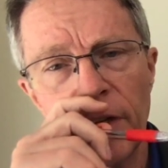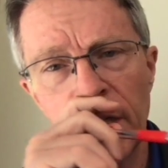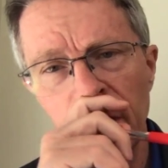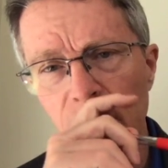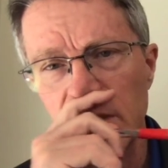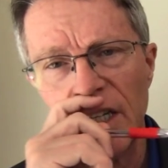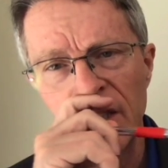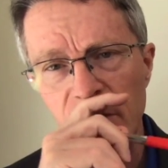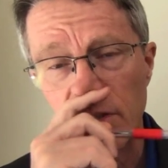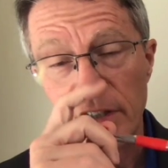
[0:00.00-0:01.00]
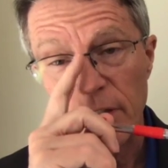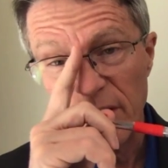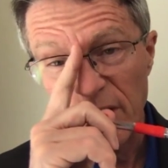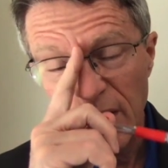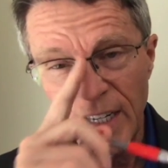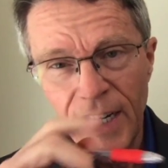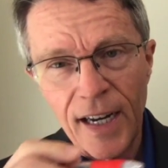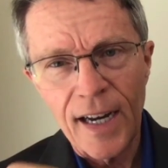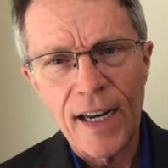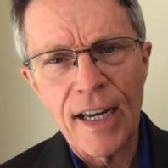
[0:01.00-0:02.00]
video, as I usually do,
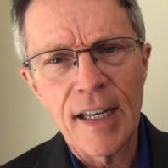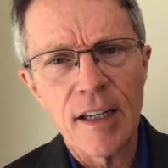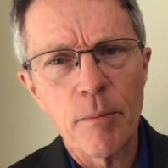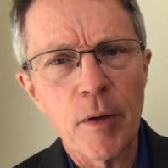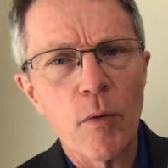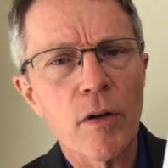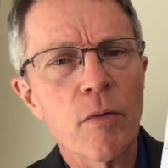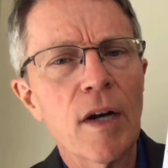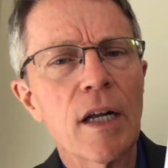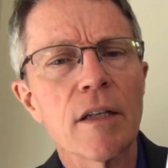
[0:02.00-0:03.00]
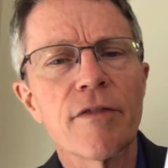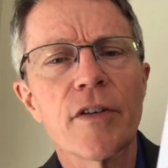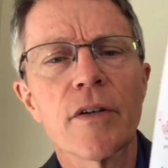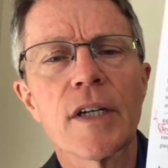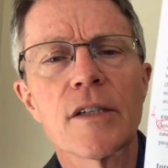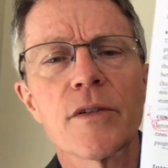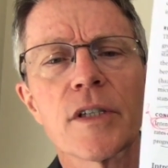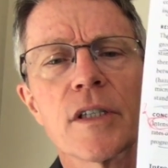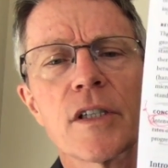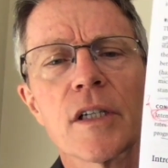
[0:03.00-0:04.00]
and it'd be worthwhile if you're
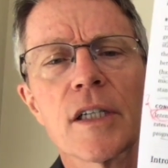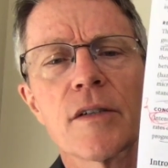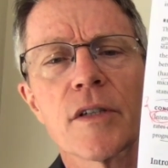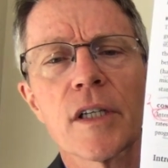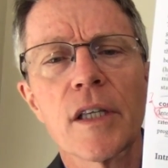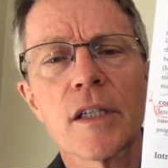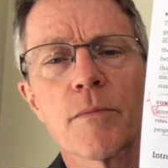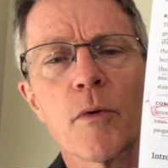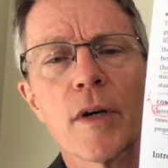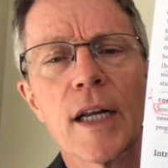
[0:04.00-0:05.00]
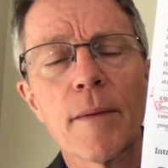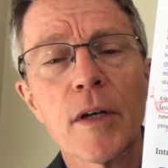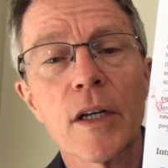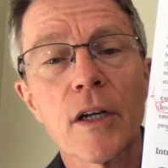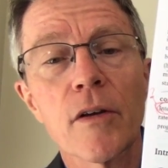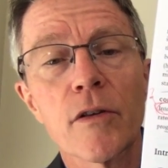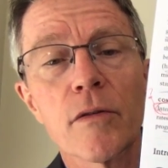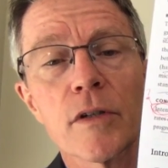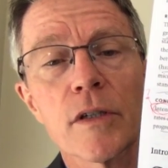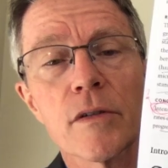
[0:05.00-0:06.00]
interest, still interested at this point. I'm going to go
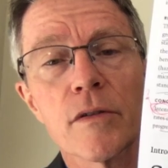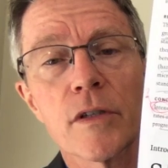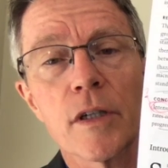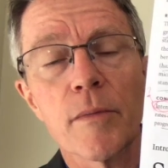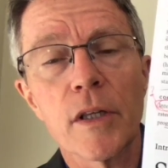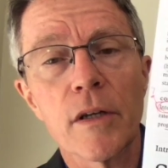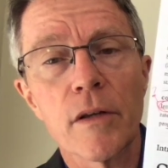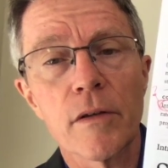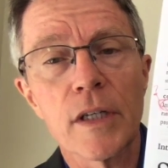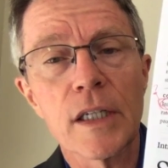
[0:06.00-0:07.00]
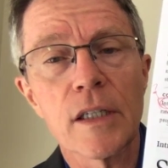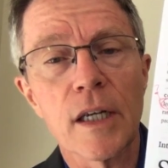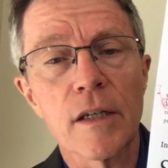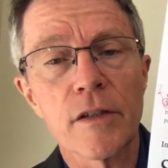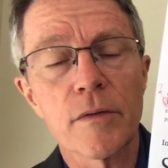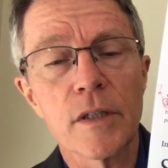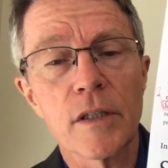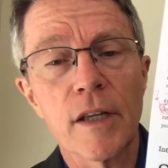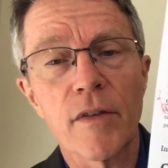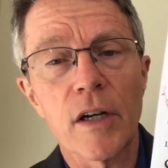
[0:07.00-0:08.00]
through some of the other details.
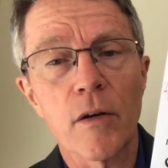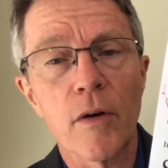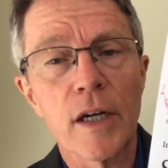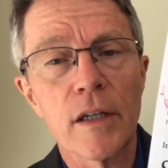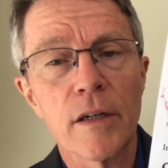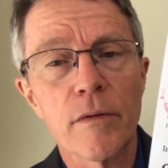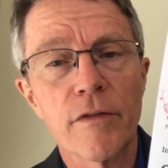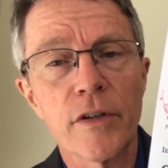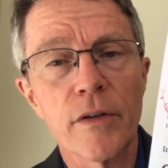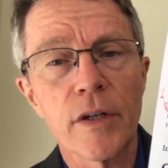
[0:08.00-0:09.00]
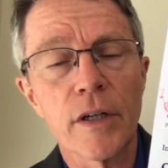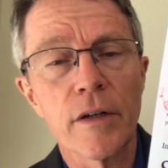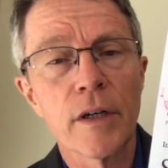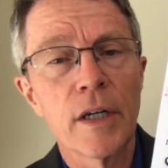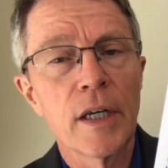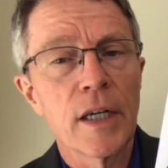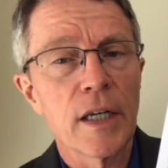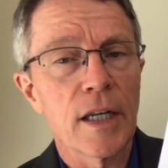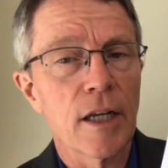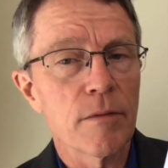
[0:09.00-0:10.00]
They've got a great lit review here.
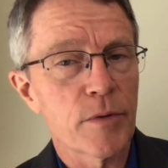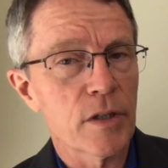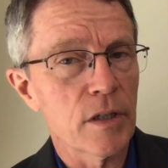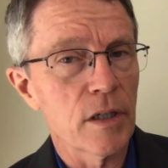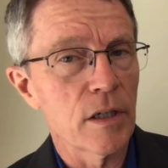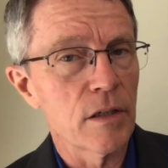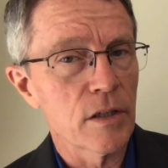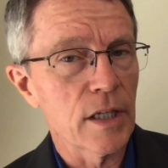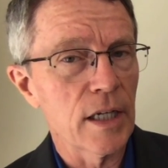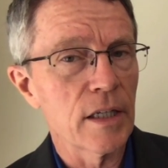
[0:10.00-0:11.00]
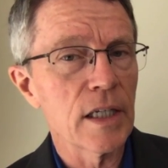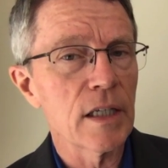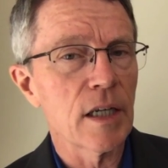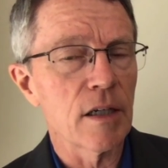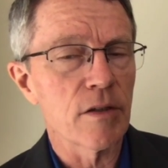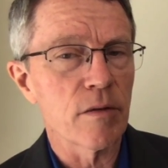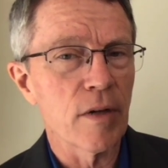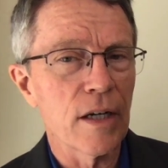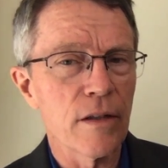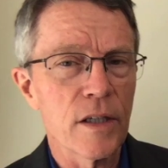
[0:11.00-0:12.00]
It helps uh, understand details
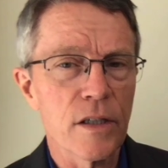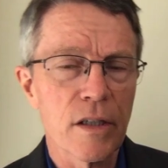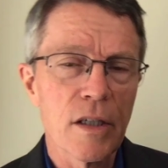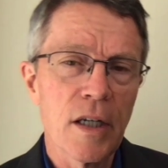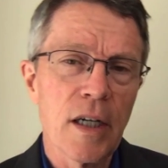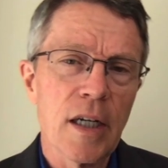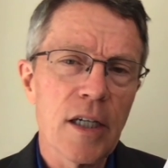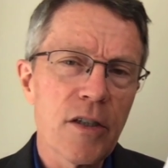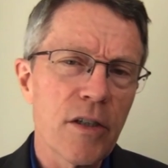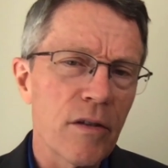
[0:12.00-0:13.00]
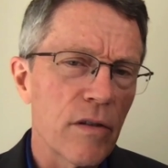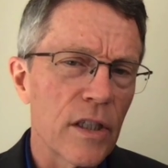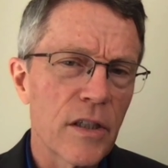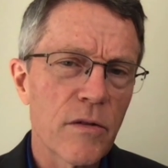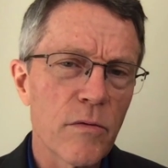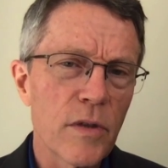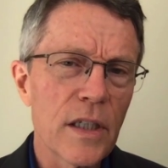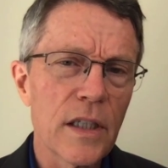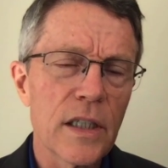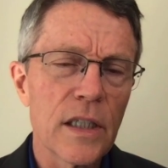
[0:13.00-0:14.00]
around this issue that's
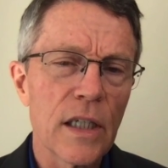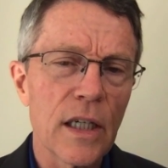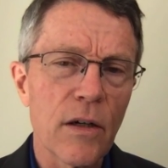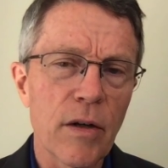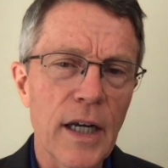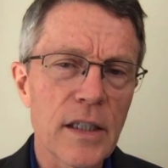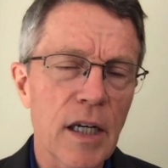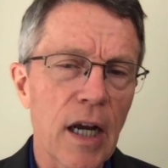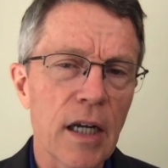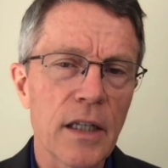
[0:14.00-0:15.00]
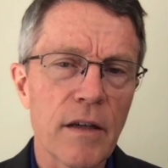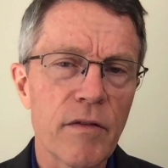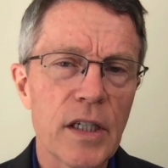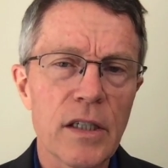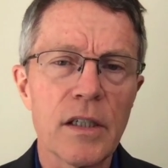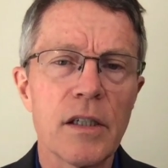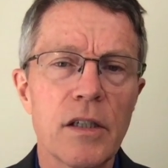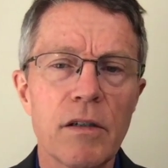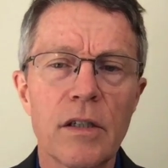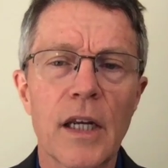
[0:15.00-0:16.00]
really, it creates cognitive
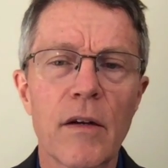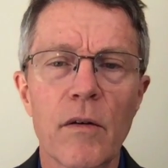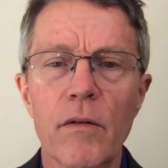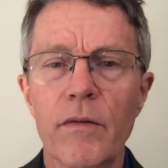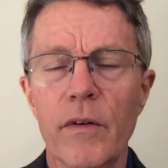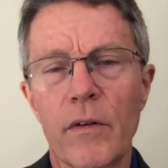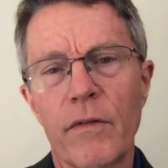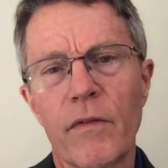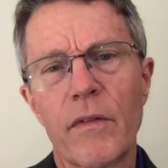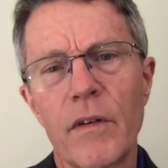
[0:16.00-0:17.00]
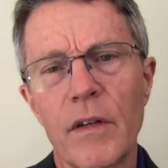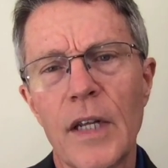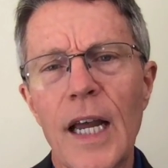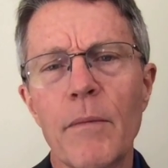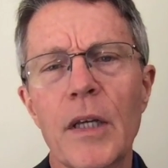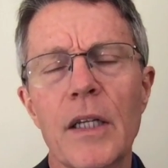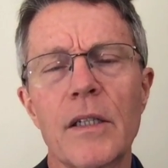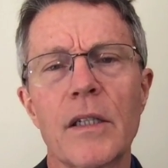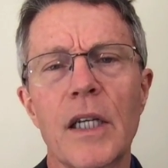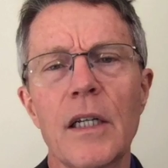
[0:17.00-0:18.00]
dissonance. You say, well, if
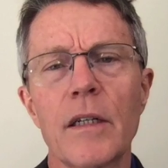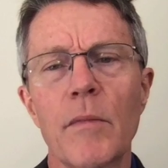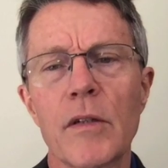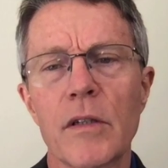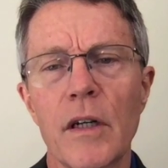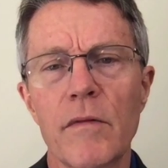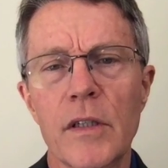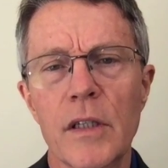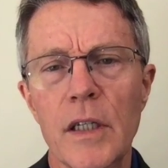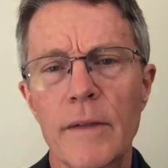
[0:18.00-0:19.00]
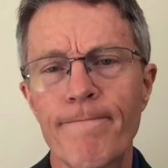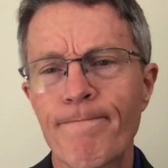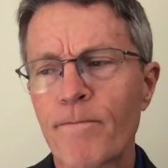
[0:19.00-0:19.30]
diabetes is killing most of us, then